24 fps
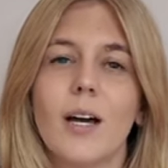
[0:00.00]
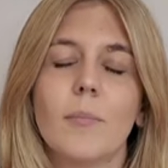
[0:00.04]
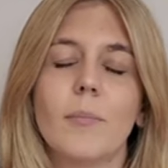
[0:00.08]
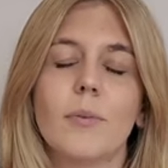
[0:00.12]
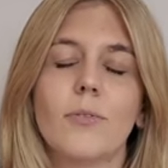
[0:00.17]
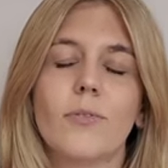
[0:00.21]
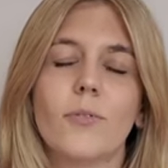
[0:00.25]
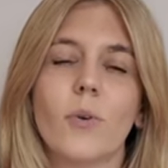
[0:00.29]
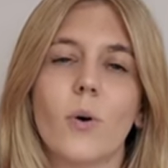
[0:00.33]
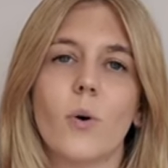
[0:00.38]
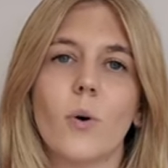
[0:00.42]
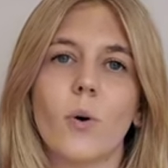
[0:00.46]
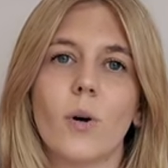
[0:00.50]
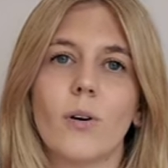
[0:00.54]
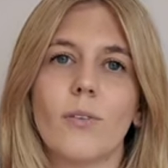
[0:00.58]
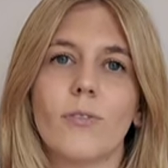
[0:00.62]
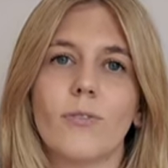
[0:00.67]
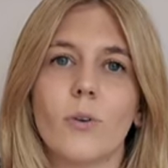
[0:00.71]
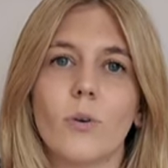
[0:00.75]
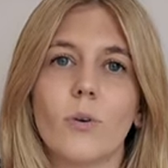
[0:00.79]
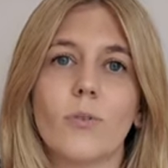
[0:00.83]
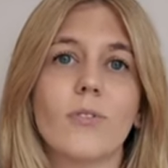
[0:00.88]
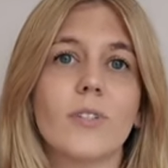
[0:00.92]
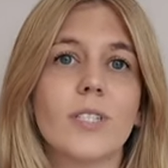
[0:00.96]
before a
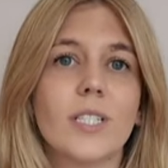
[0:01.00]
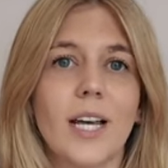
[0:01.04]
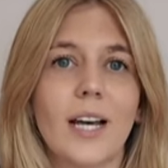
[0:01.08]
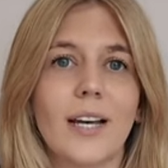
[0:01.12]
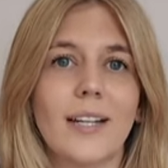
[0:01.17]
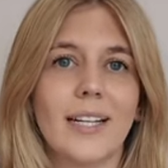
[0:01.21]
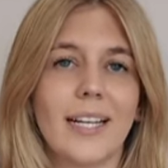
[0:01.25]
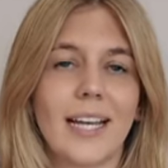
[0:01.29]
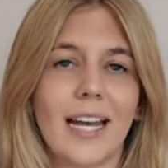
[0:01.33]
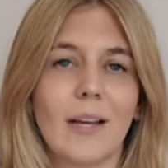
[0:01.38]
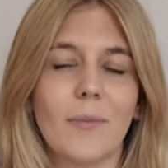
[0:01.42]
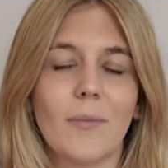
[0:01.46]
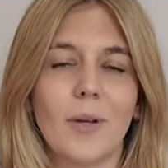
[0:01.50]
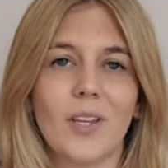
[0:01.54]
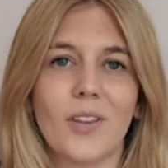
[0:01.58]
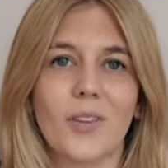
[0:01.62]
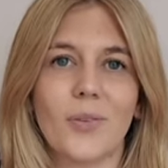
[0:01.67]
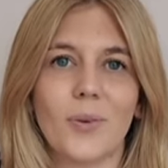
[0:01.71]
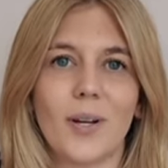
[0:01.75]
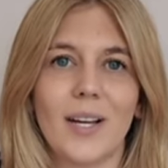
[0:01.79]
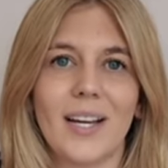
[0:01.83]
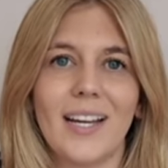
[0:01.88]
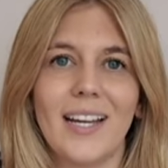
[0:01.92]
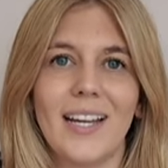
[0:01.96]
full return in game week
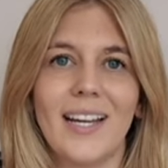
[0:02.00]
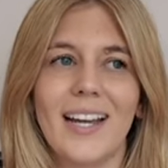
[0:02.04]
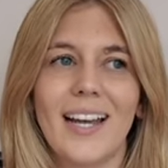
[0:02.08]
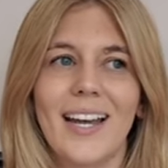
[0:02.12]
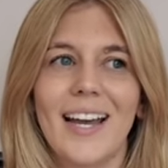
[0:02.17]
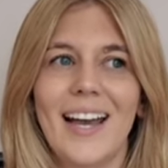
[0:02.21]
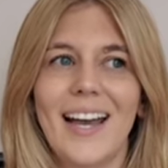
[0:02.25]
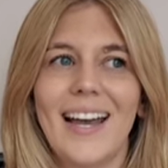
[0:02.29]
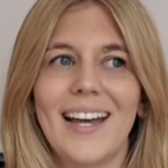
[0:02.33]
three.